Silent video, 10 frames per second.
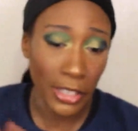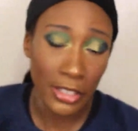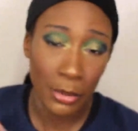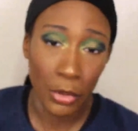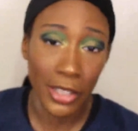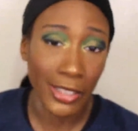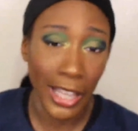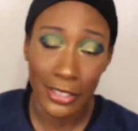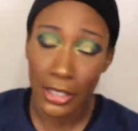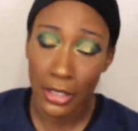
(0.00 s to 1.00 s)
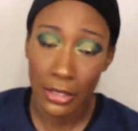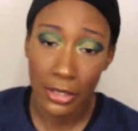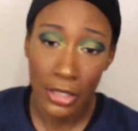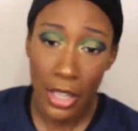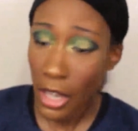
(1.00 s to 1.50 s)
it disappear and it's like
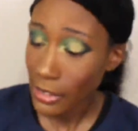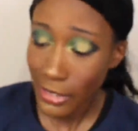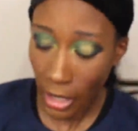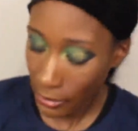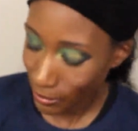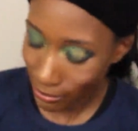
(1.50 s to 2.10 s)
sis yeah.